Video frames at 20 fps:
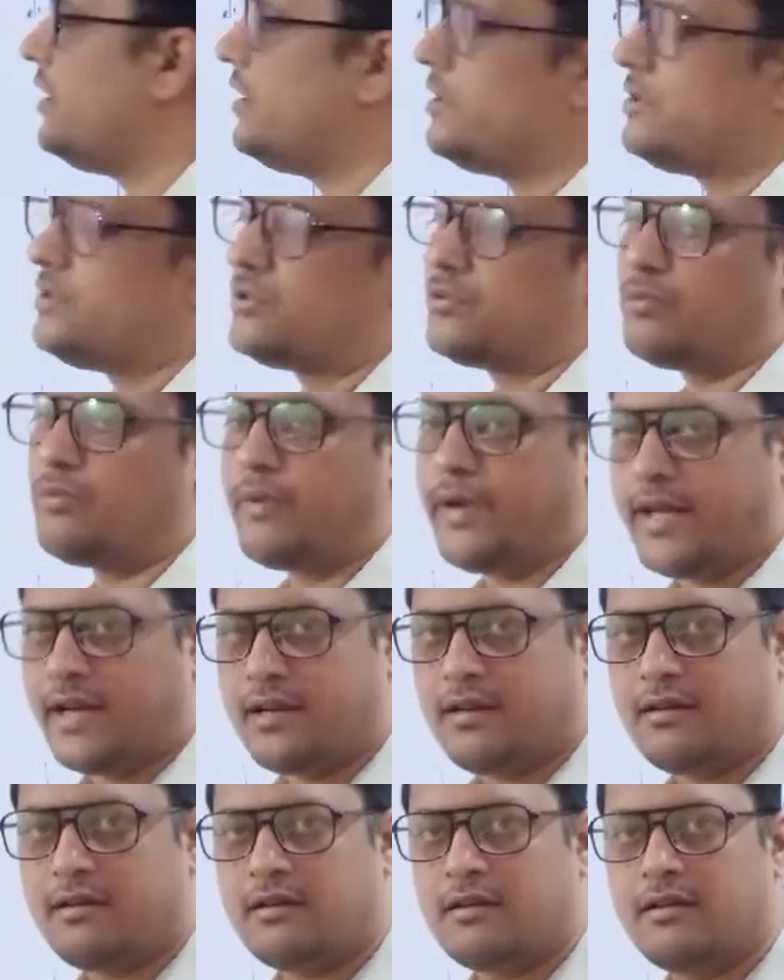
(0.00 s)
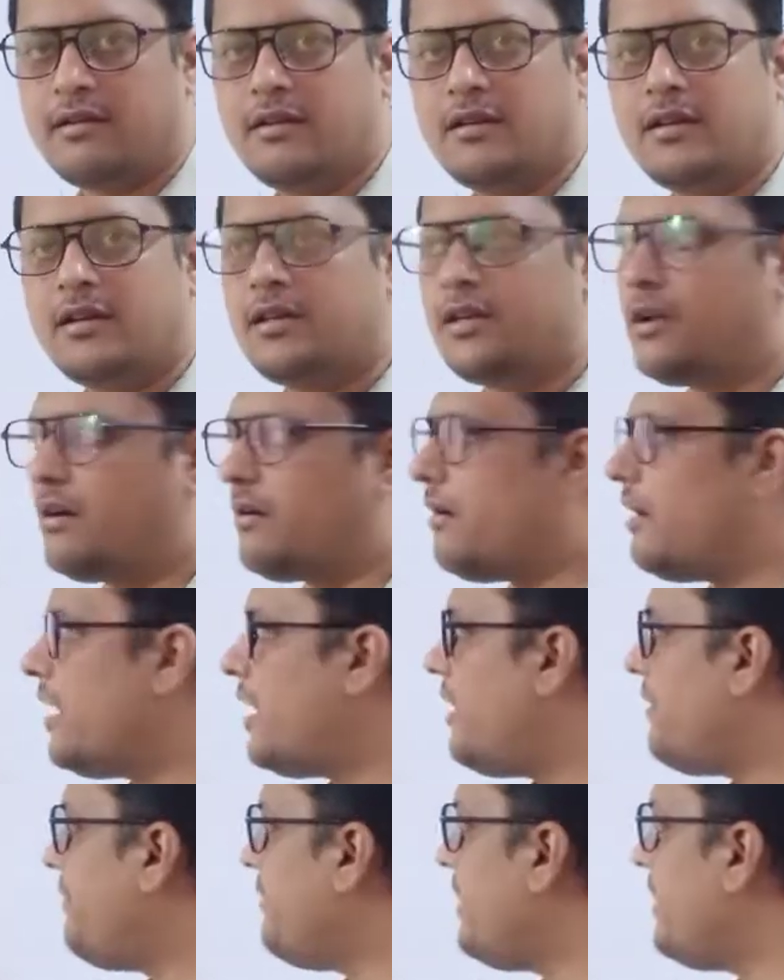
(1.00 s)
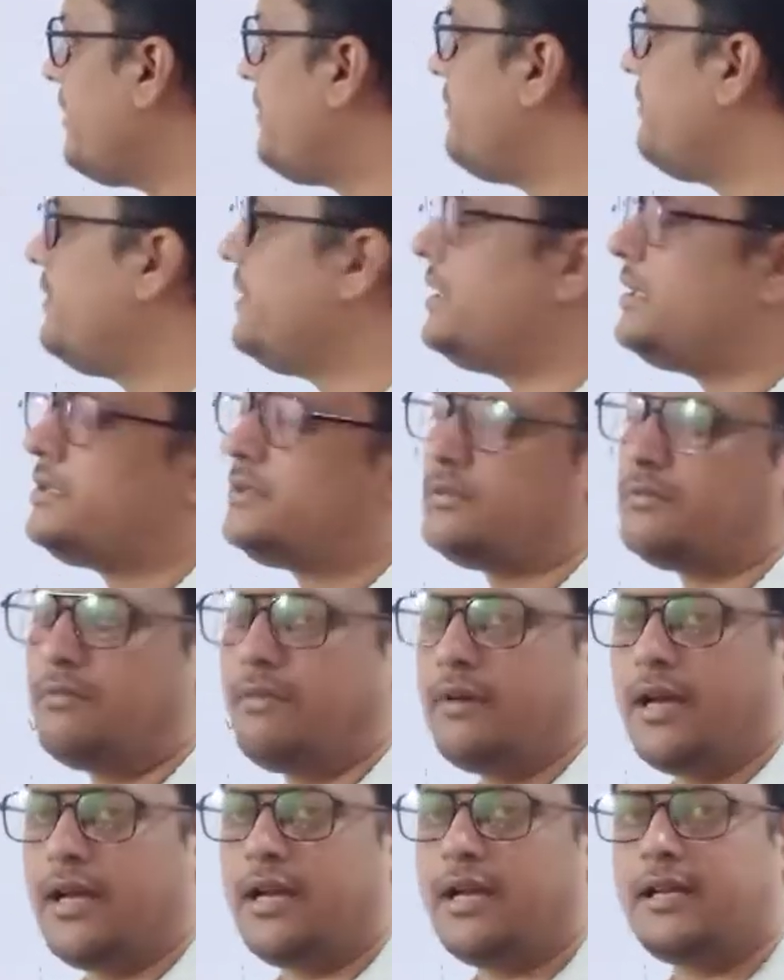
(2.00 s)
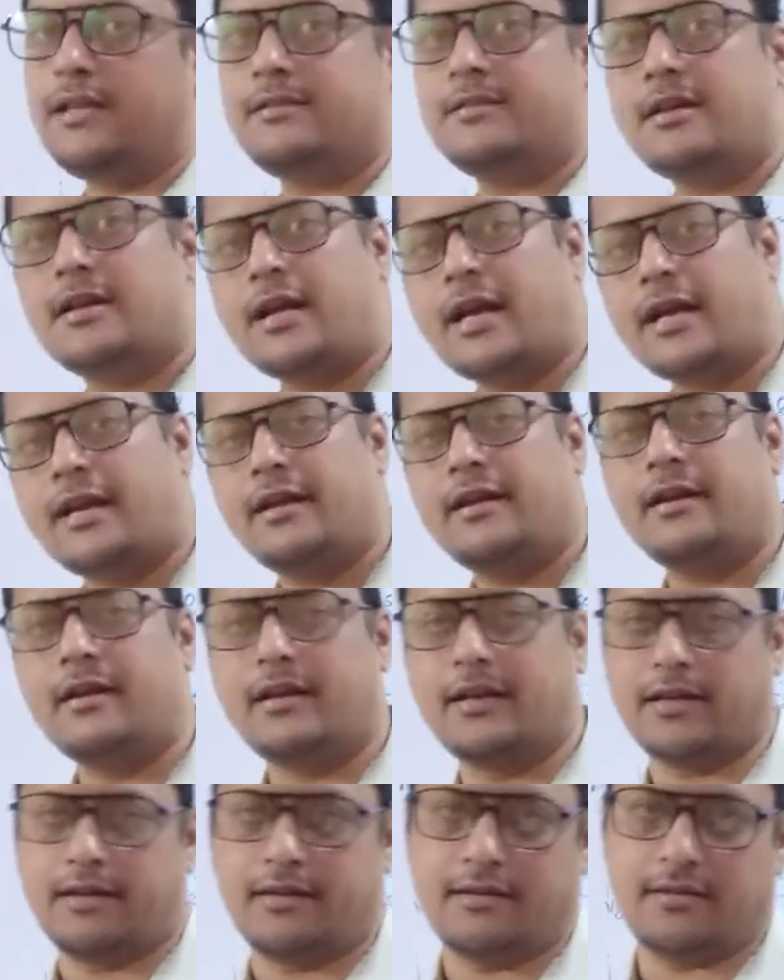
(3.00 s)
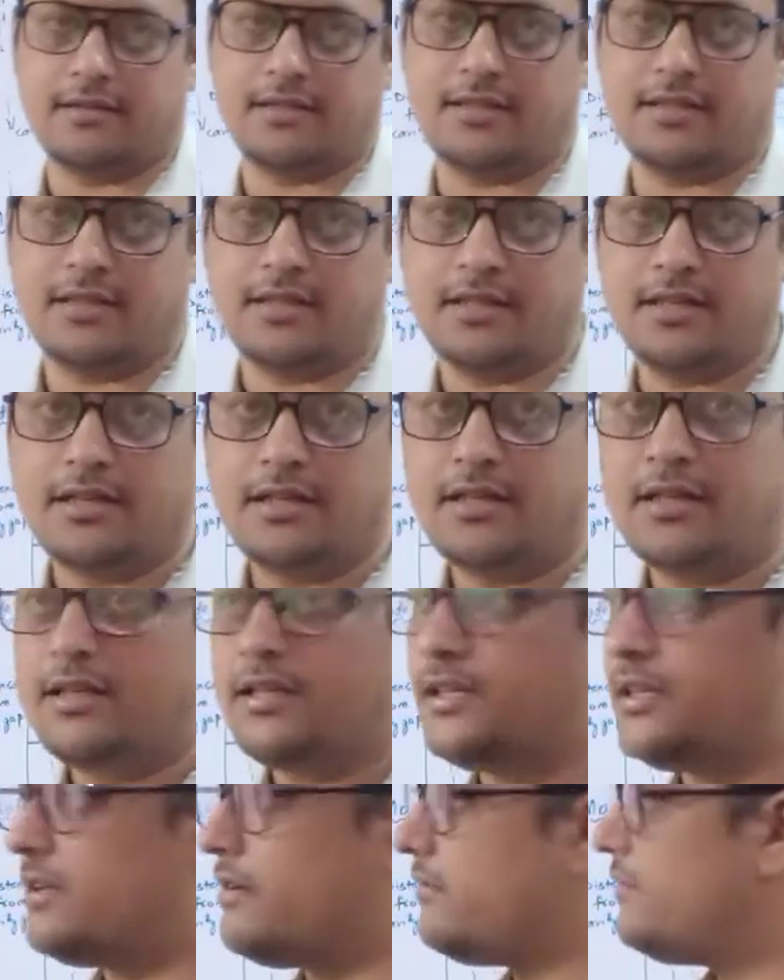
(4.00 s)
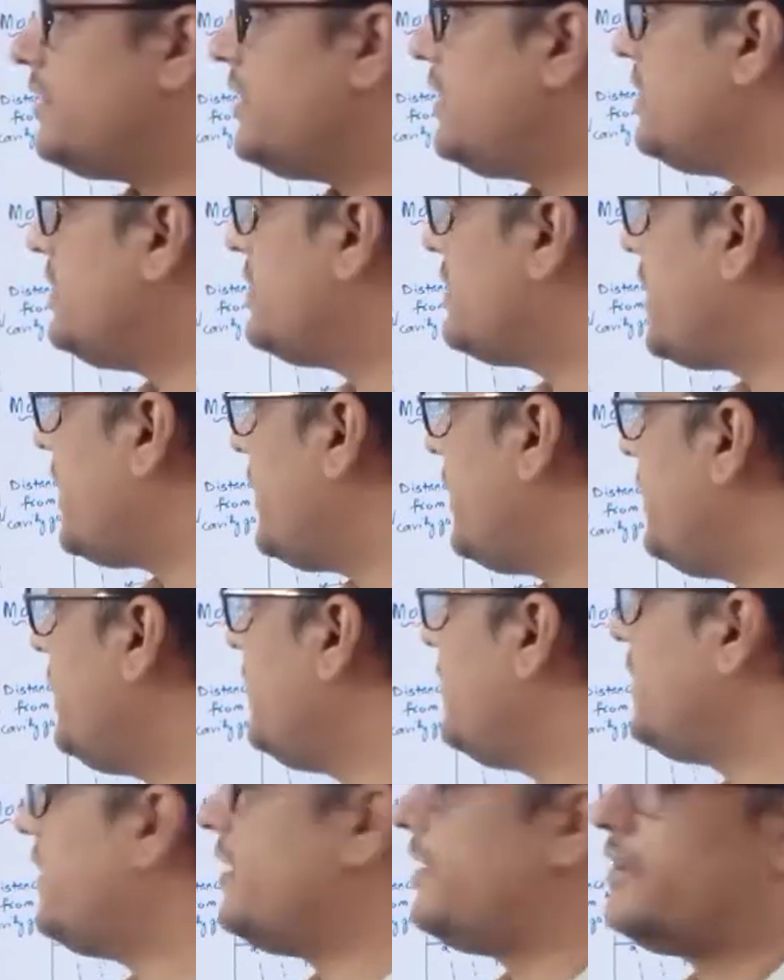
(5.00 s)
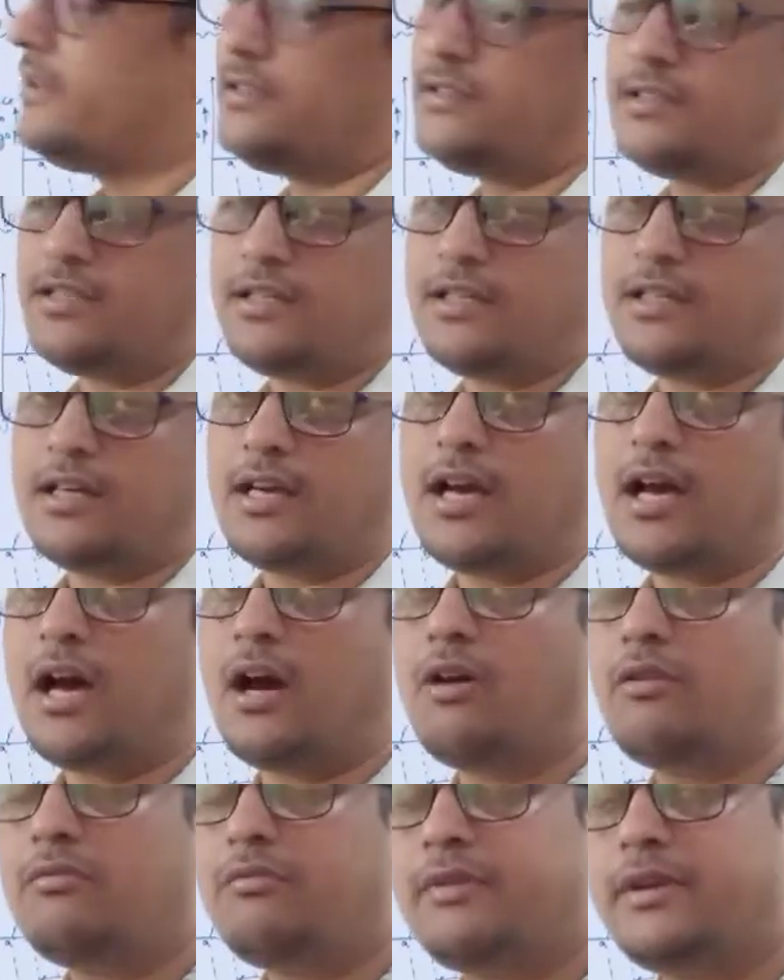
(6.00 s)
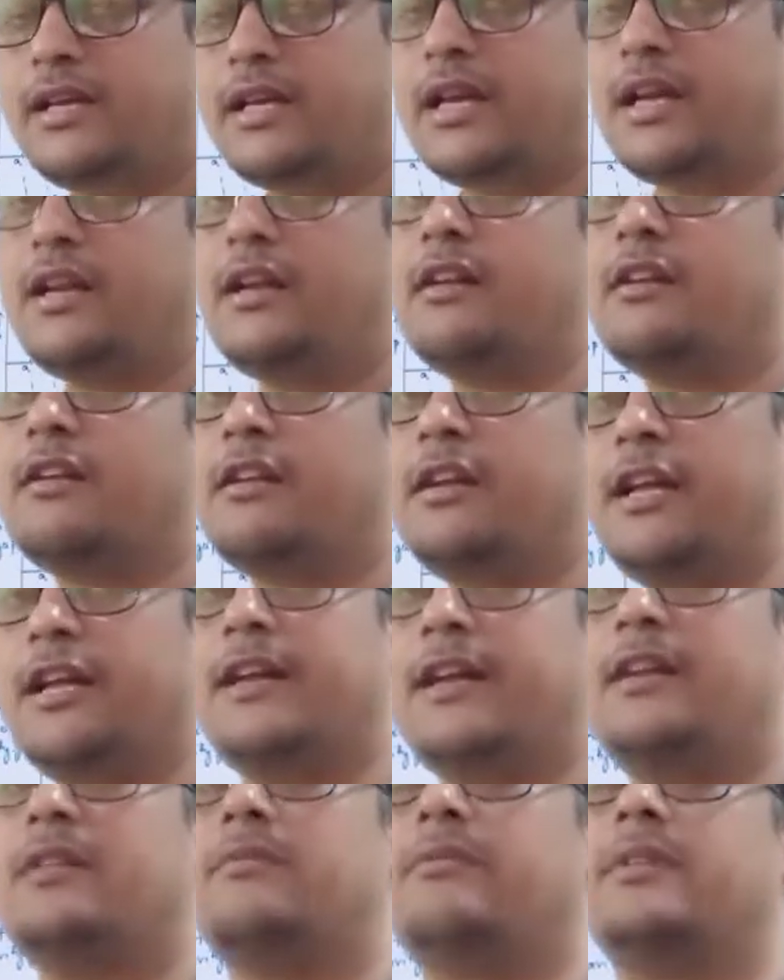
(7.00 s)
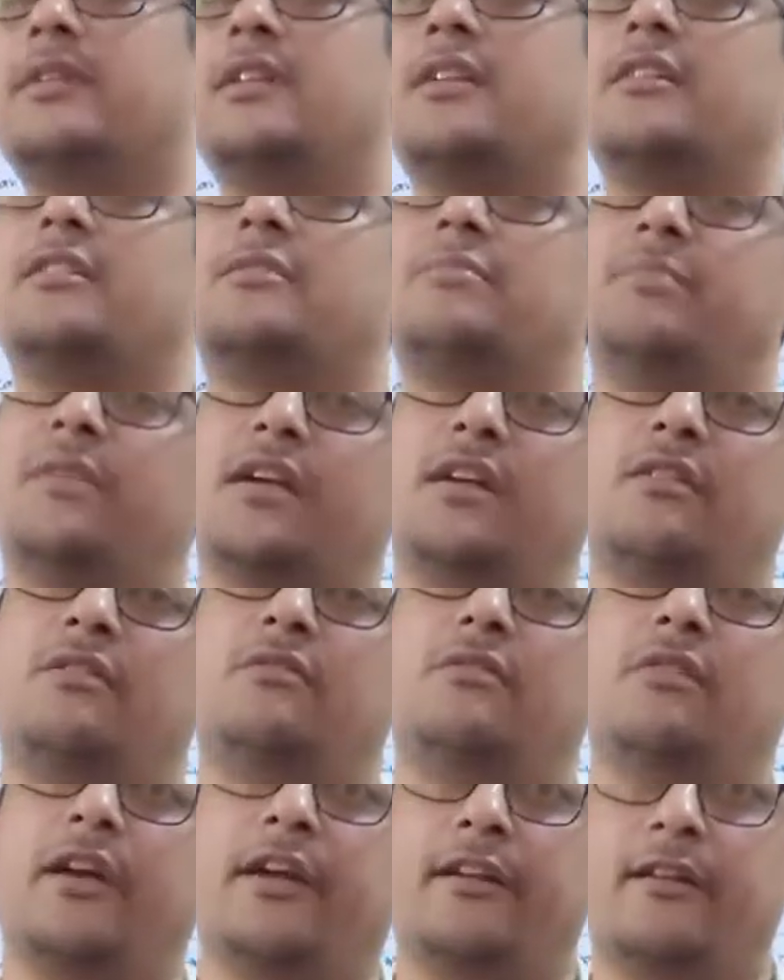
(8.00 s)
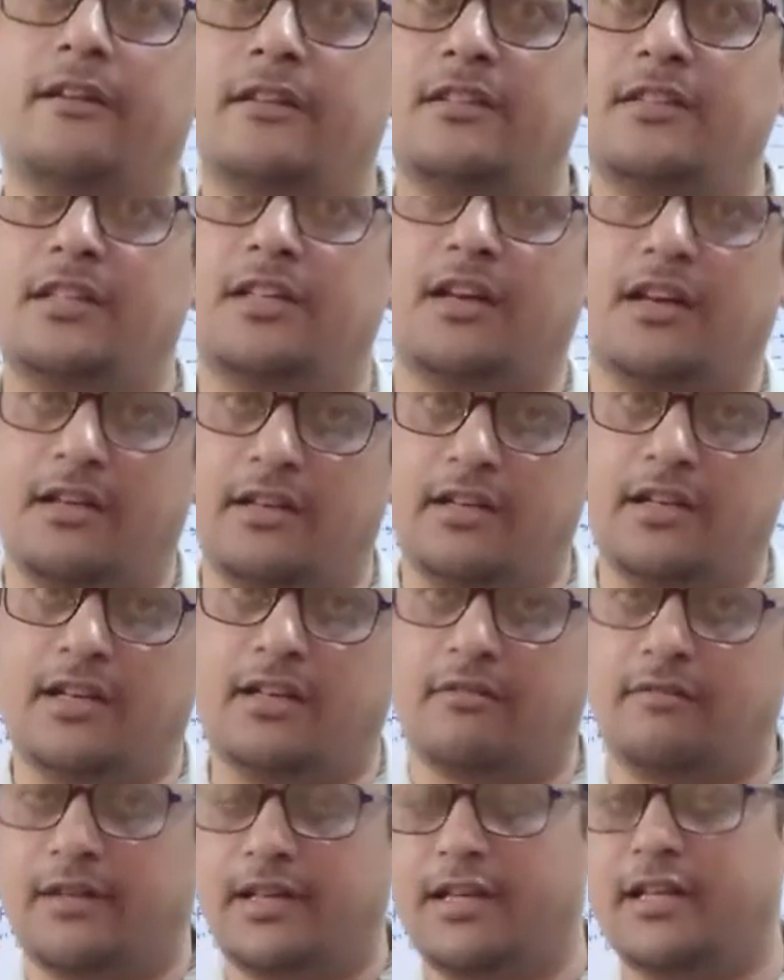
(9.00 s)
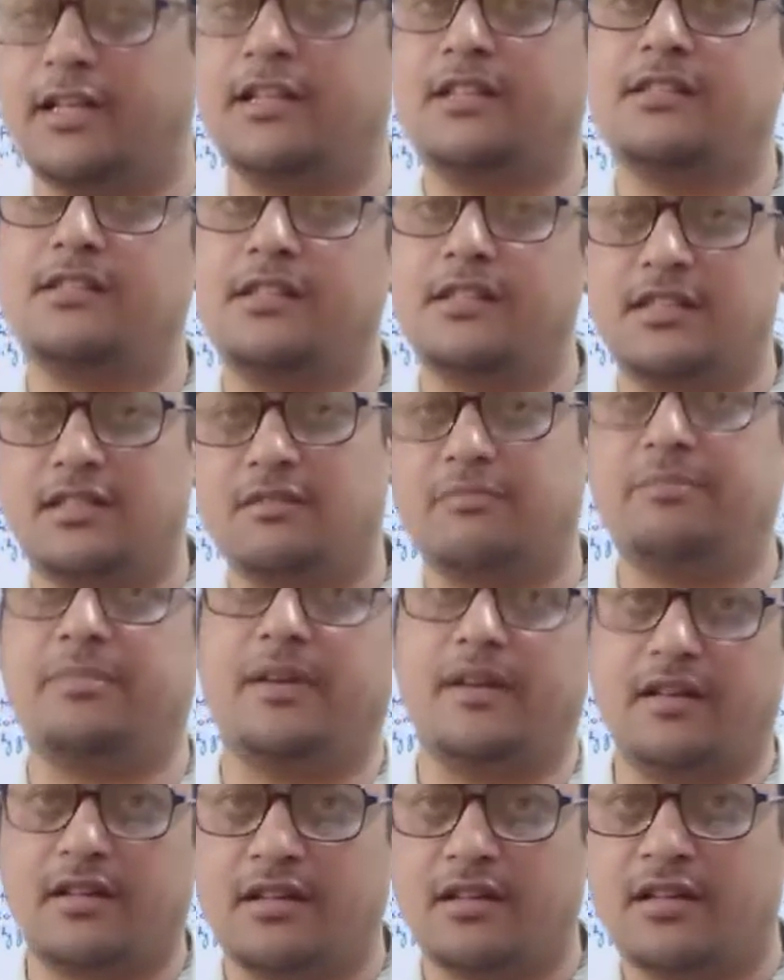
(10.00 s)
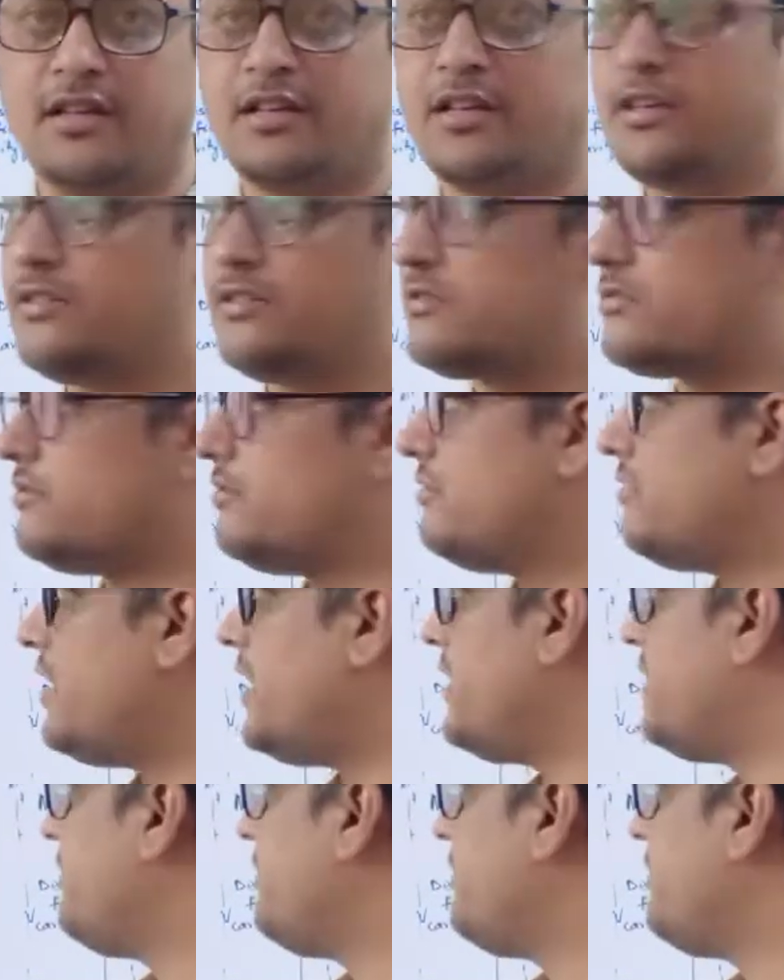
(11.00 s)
square. Now half mv square is a kinetic energy. Now this kinetic energy, how we can relate with respect to energy content when it is dissipated. So I